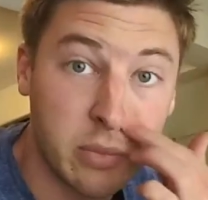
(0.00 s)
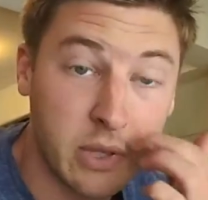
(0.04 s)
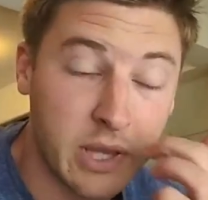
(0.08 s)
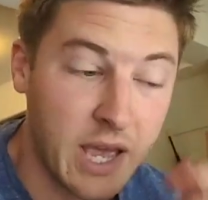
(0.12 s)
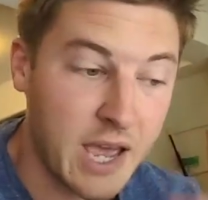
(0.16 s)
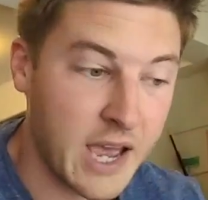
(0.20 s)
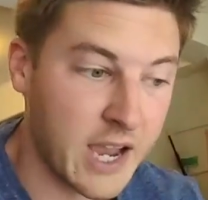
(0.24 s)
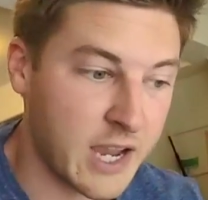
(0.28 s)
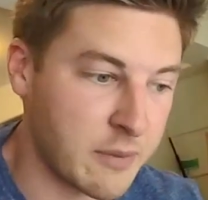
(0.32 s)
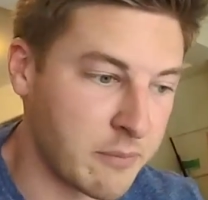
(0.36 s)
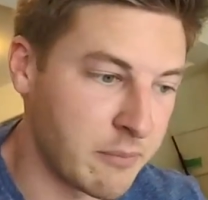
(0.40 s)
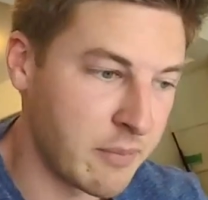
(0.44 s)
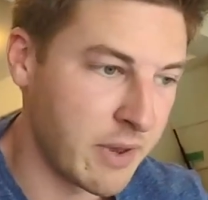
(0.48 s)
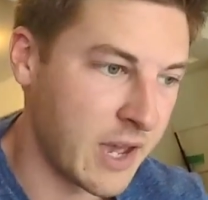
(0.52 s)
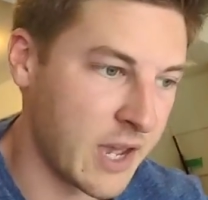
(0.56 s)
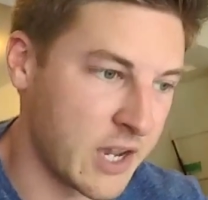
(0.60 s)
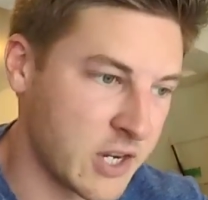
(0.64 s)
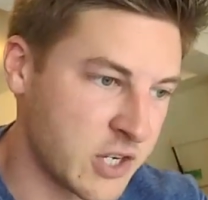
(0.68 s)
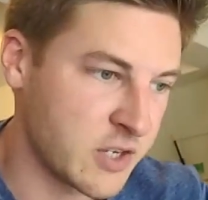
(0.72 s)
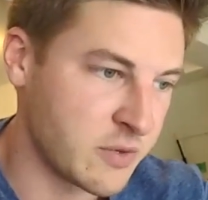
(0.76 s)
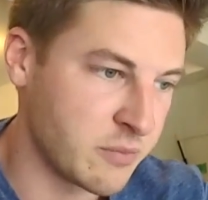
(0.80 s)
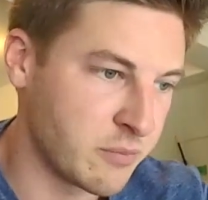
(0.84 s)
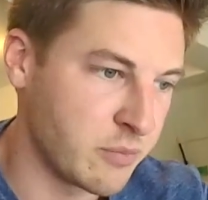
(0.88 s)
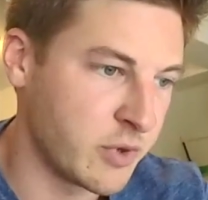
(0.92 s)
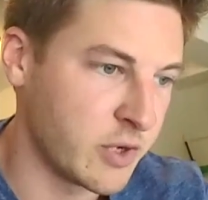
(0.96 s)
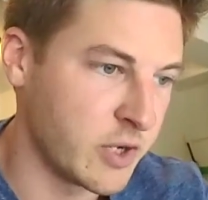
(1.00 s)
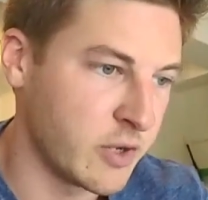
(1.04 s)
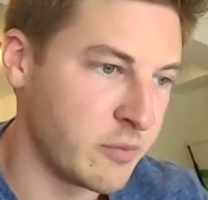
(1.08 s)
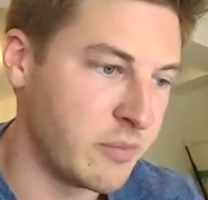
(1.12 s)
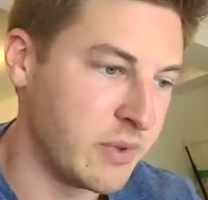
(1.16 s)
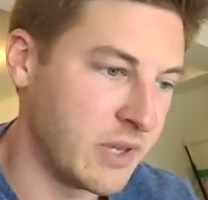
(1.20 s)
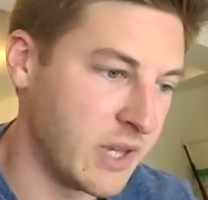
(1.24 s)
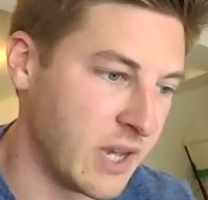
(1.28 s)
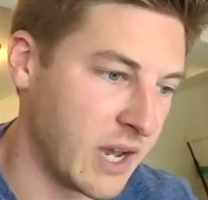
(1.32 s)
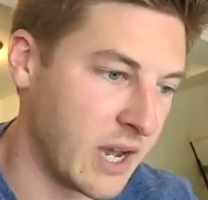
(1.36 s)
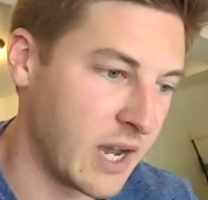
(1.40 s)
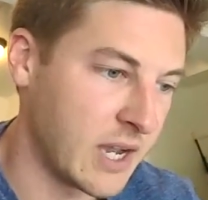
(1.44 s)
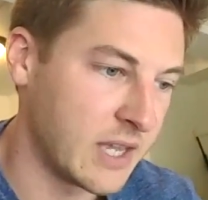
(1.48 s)
black mesh and put it
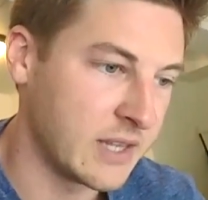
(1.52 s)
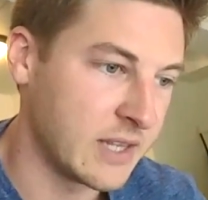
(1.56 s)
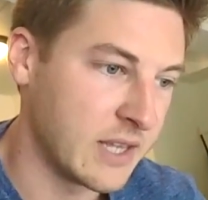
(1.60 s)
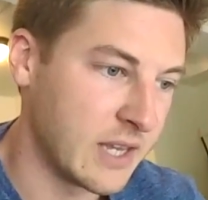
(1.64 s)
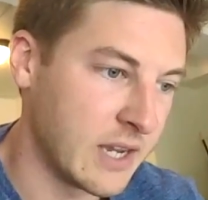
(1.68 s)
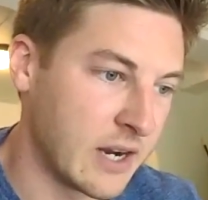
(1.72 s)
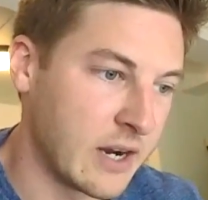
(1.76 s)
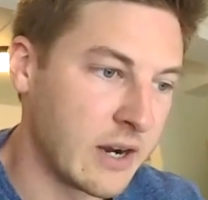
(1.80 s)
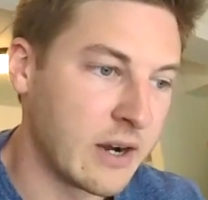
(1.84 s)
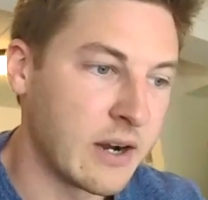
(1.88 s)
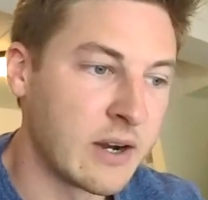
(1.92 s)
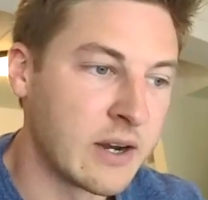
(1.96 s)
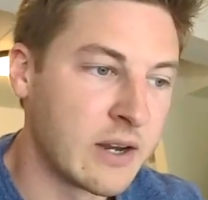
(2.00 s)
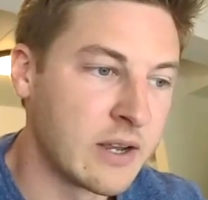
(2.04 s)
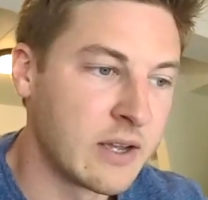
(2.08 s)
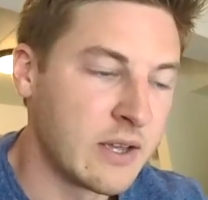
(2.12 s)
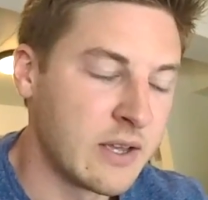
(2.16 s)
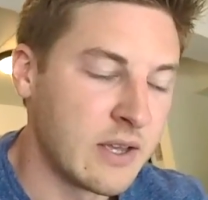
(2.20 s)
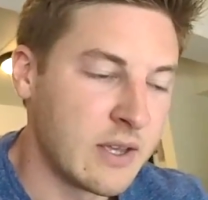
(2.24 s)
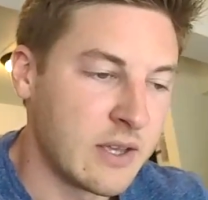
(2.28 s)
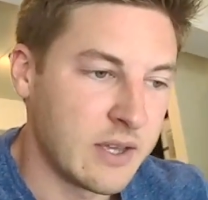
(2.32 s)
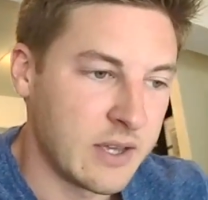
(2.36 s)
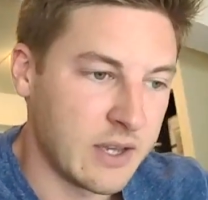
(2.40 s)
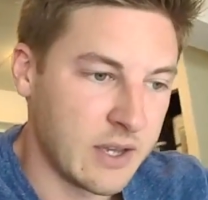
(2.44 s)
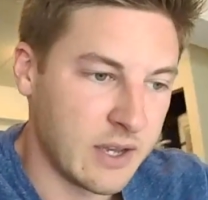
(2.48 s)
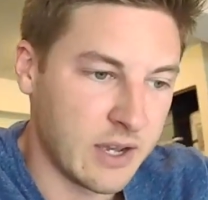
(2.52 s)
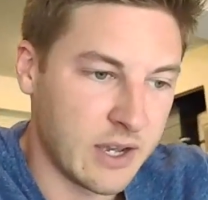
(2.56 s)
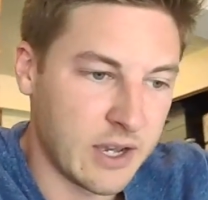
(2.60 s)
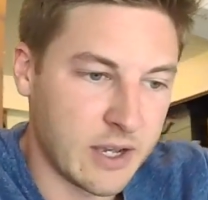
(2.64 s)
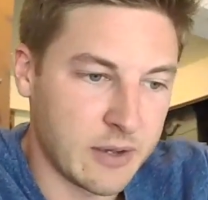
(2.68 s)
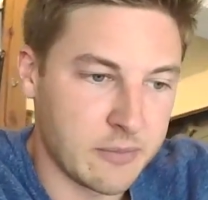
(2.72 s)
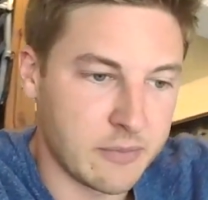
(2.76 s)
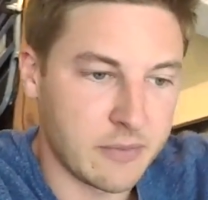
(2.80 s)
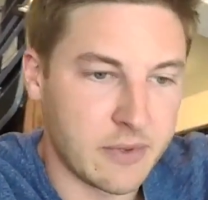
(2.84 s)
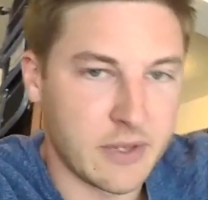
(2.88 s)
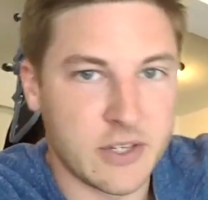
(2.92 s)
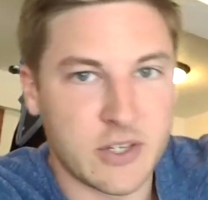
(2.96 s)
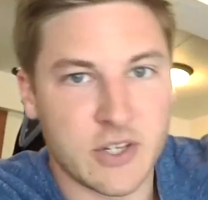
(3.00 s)
behind there
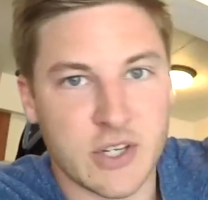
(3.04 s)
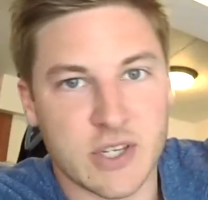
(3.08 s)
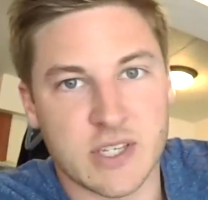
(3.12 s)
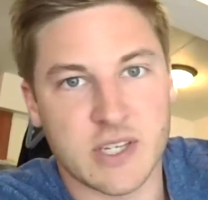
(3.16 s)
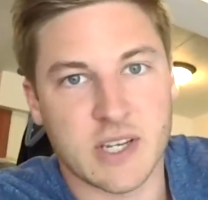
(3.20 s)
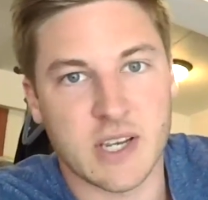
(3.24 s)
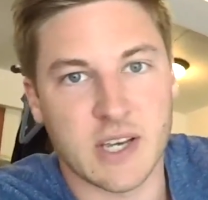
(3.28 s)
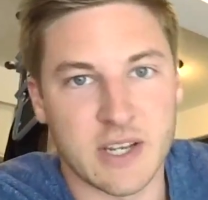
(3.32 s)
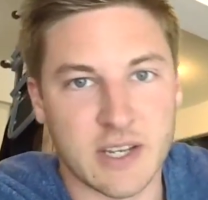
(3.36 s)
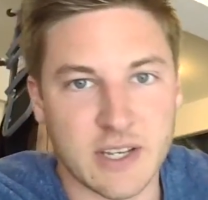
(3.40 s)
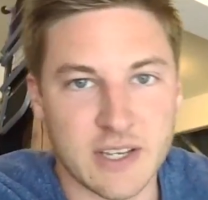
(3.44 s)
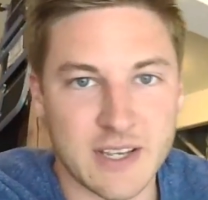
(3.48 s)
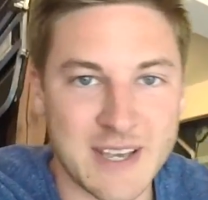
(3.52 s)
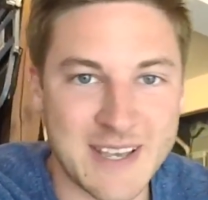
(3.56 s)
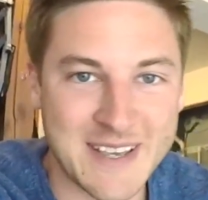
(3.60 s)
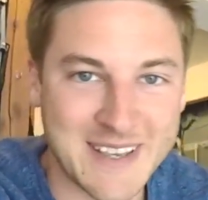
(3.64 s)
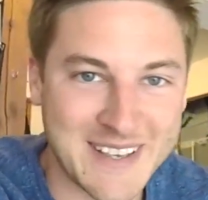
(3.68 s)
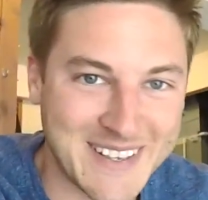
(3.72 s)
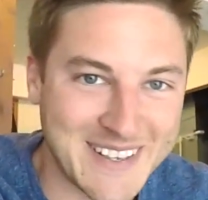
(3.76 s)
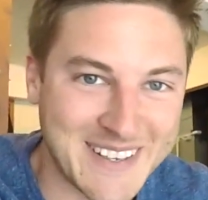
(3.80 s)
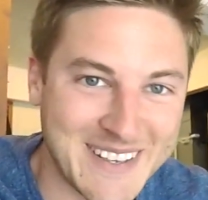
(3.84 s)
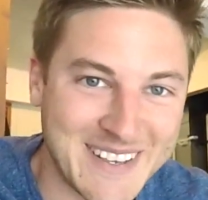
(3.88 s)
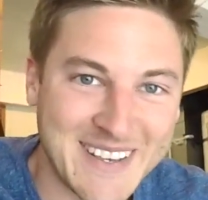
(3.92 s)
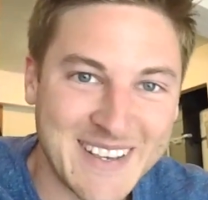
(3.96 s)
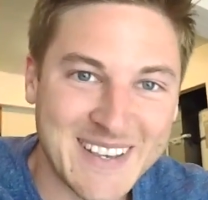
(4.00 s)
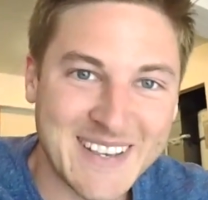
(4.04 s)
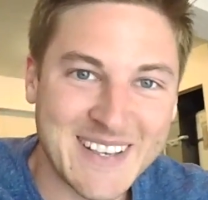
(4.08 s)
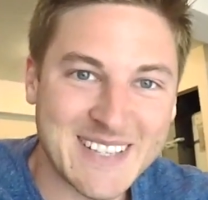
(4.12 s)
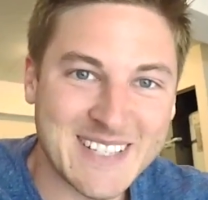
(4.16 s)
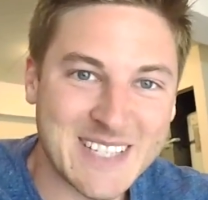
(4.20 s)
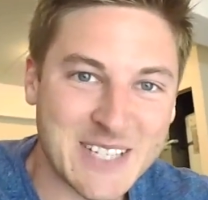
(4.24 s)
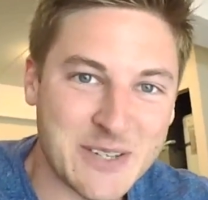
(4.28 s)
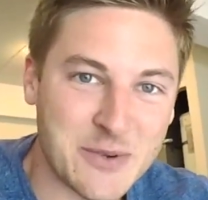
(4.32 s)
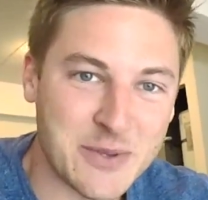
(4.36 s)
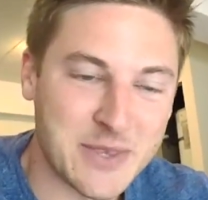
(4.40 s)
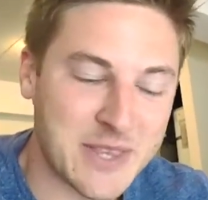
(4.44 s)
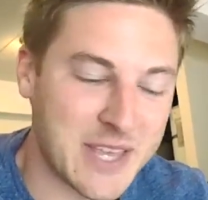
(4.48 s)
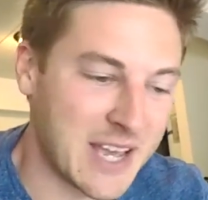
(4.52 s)
and just kind of
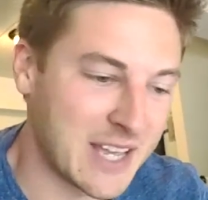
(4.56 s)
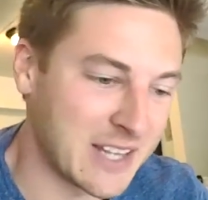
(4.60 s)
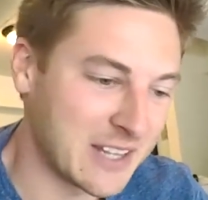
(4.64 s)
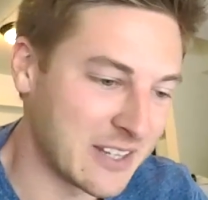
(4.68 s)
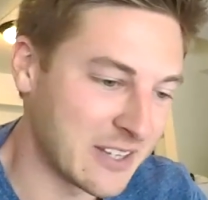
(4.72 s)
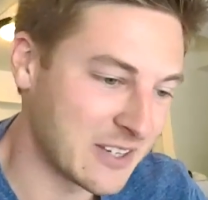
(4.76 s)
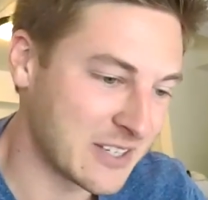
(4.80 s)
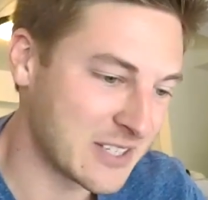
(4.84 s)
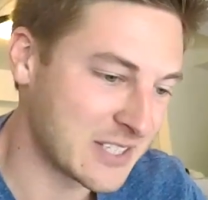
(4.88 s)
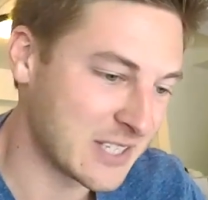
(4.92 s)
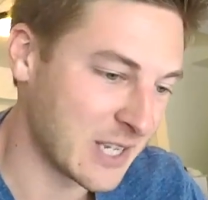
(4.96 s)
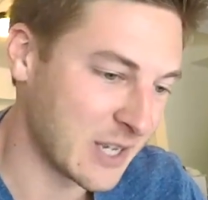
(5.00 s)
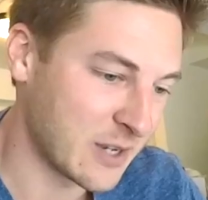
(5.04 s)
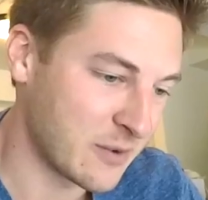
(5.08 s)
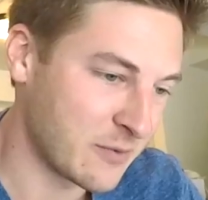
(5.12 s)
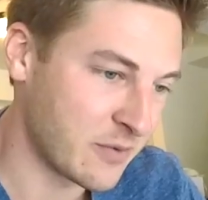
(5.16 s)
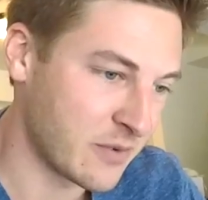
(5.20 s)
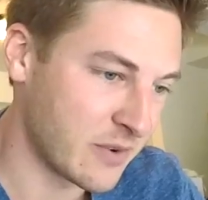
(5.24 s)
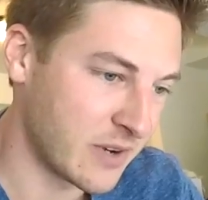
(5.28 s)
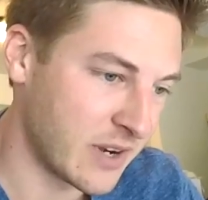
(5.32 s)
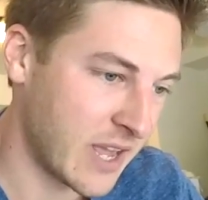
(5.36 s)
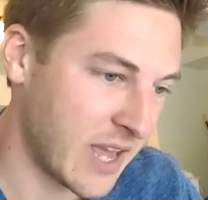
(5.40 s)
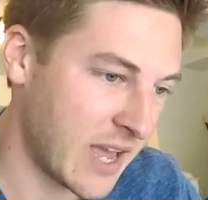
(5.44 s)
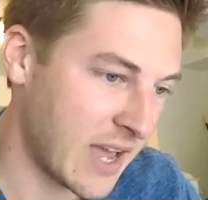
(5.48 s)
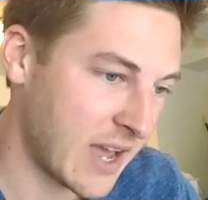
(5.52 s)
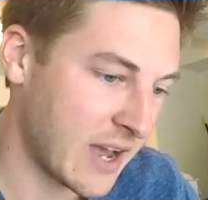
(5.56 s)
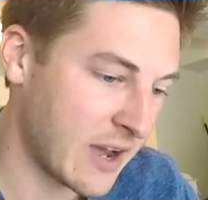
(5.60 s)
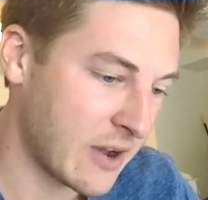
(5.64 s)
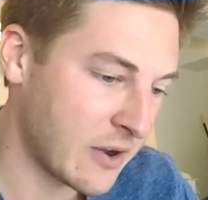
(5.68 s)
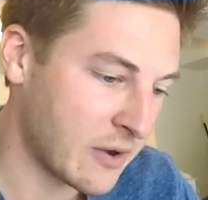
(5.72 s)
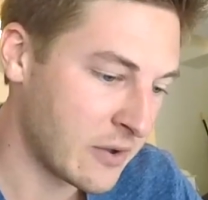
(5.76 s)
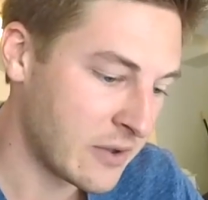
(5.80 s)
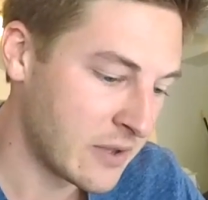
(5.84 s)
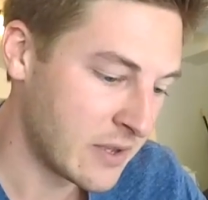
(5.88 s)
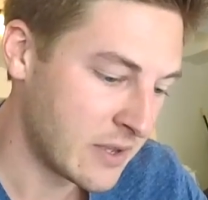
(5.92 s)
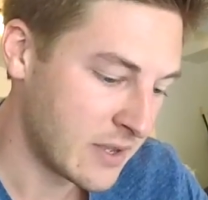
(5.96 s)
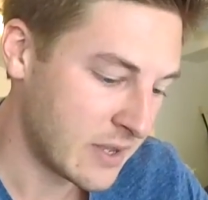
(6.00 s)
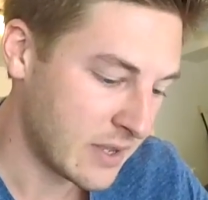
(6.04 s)
see what that looks like for
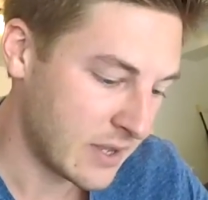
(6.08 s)
now.